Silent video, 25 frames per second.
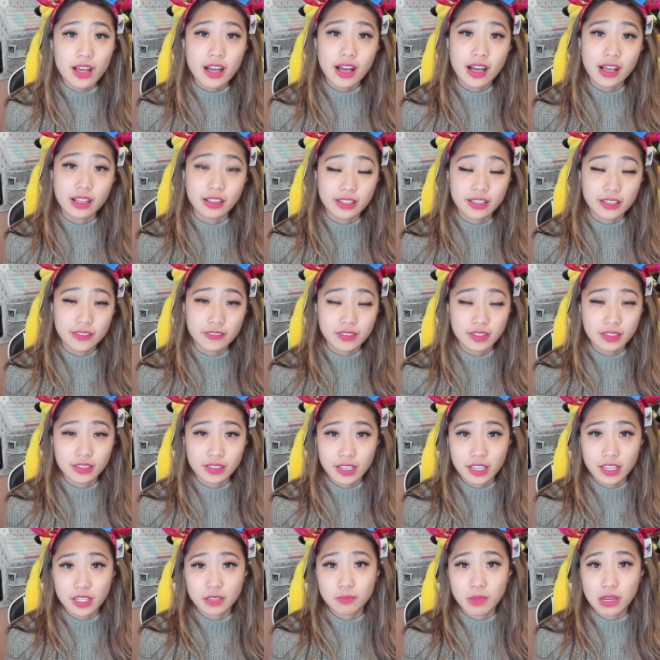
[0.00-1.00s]
I'll leave the link
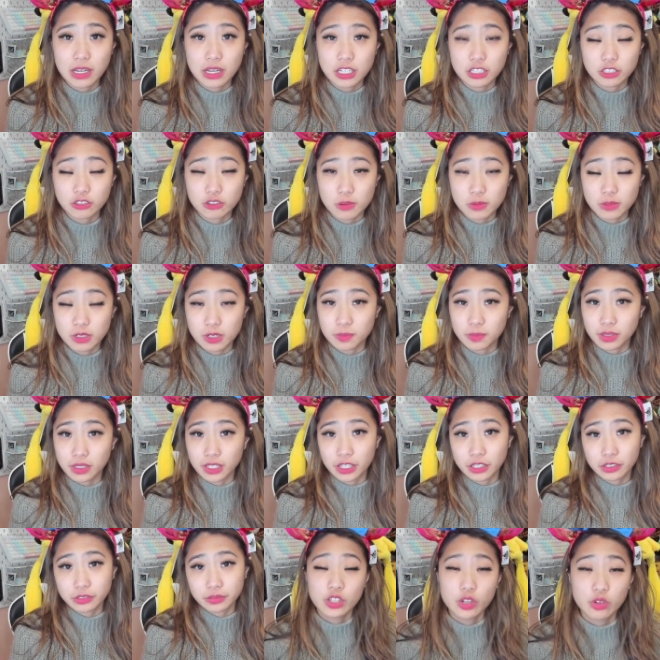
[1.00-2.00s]
in my description
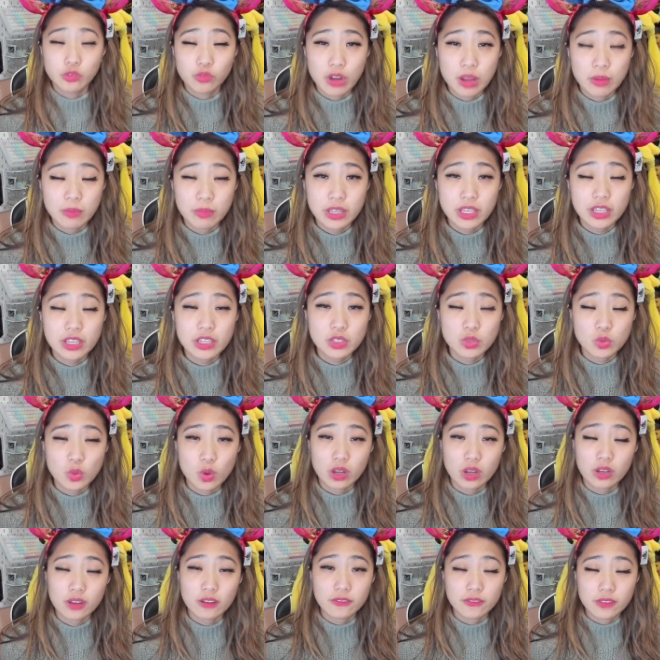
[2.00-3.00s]
below. So Remy is
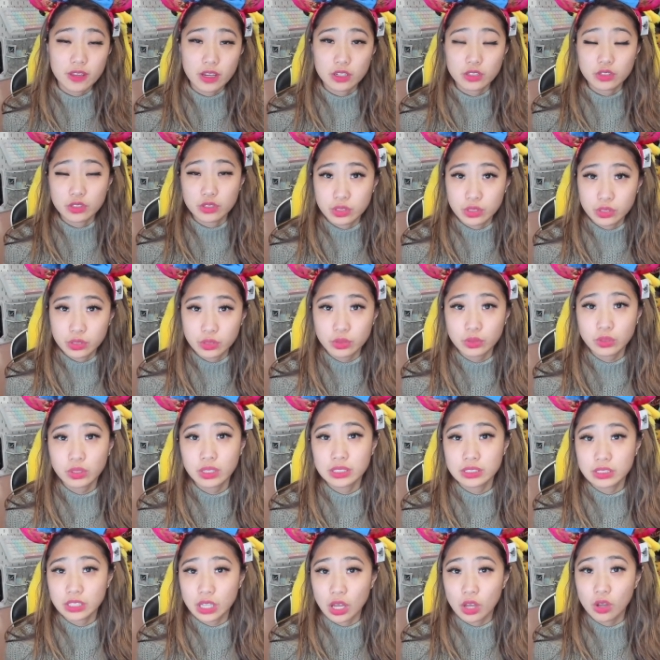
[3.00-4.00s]
one of their two
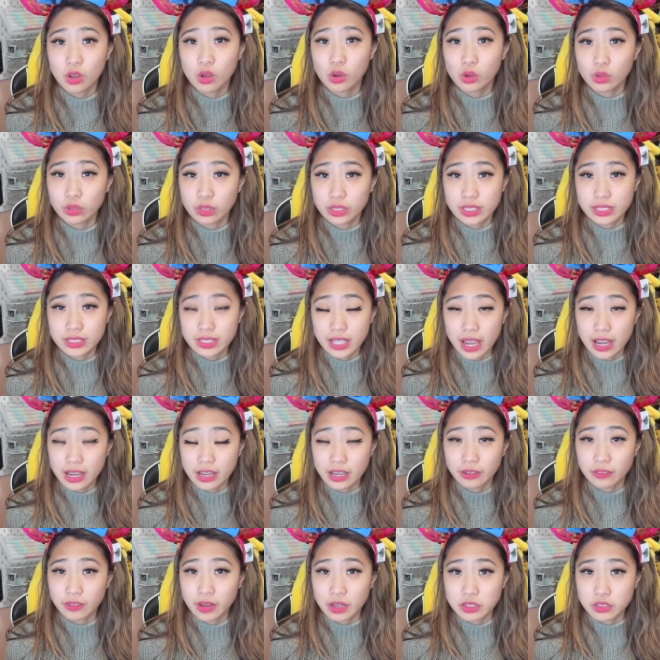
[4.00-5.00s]
adult-only dining
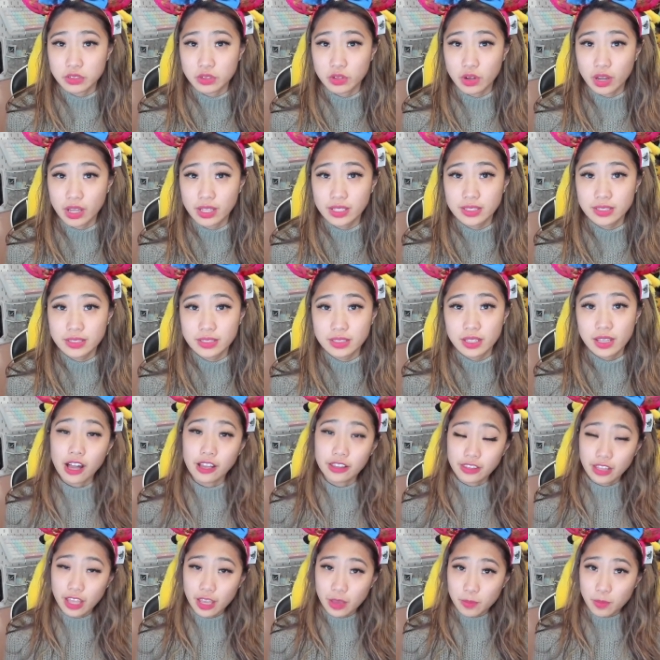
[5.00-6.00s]
restaurants.
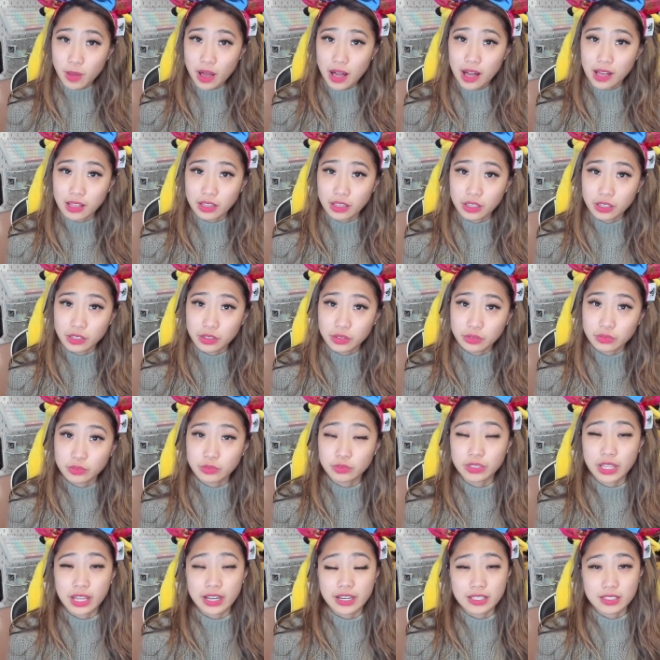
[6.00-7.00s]
Unlike Palo,
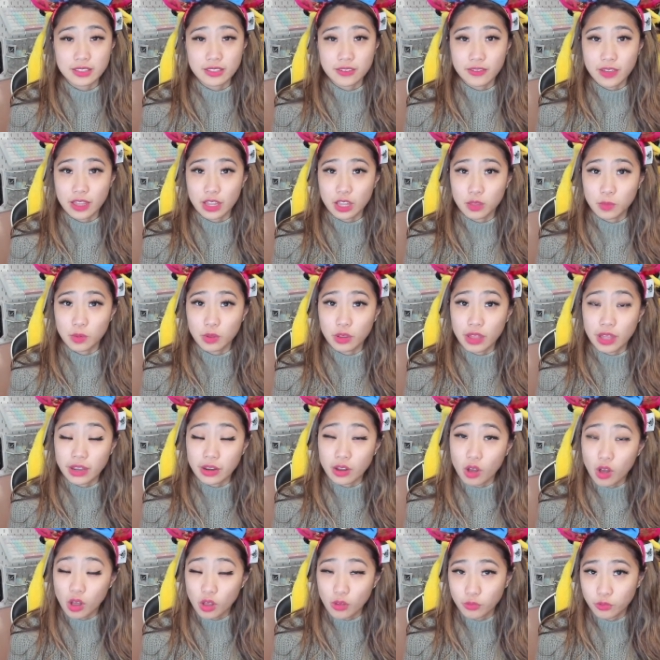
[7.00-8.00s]
that is available on
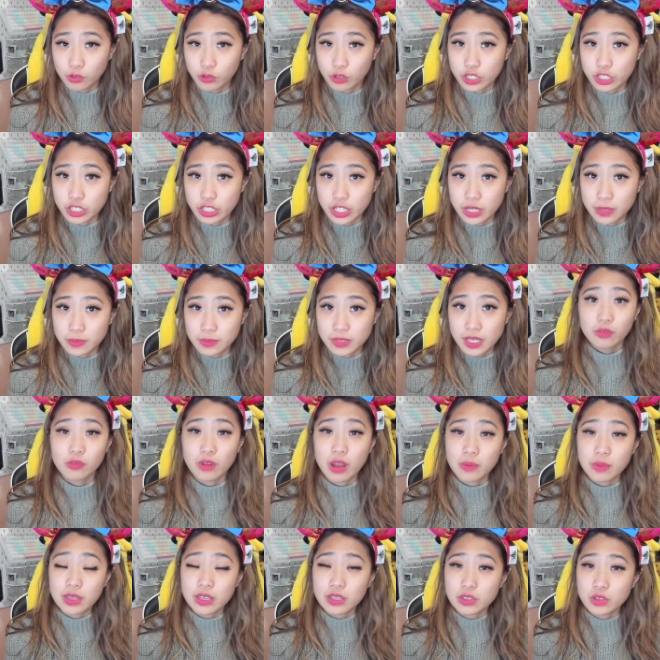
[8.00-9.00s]
all four ships,
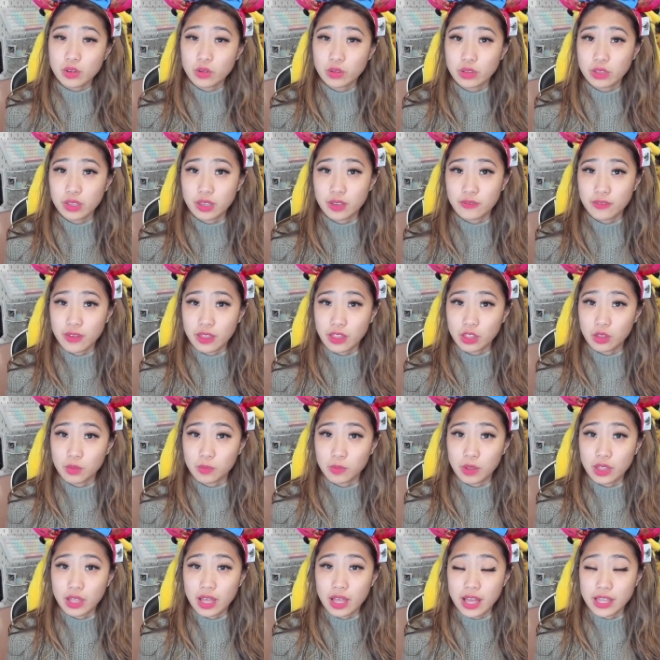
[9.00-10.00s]
Remy is only available
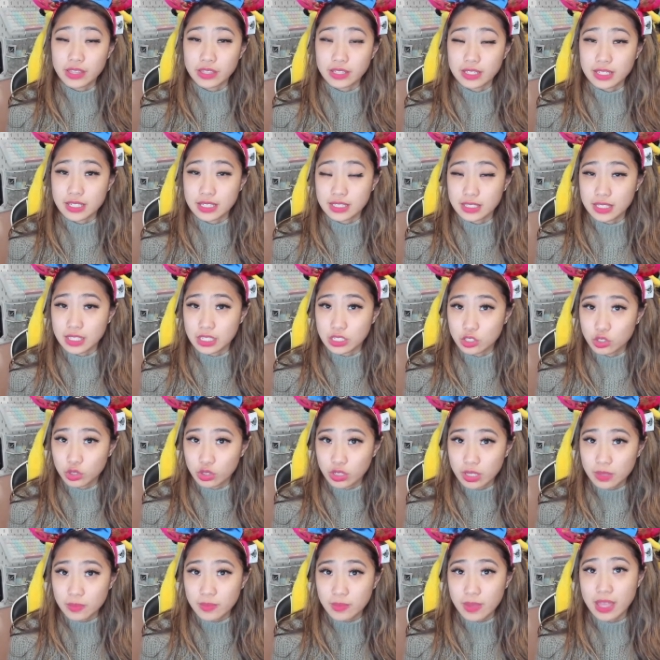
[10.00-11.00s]
on the Disney
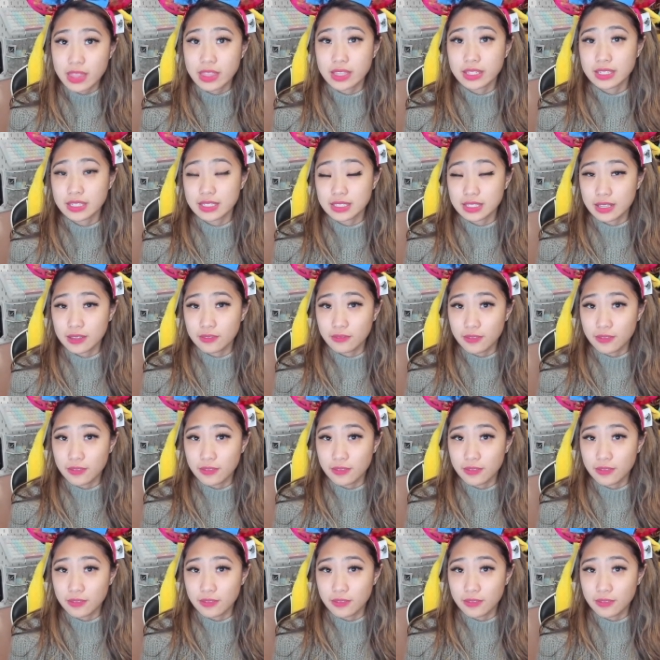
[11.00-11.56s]
Dream and the Disney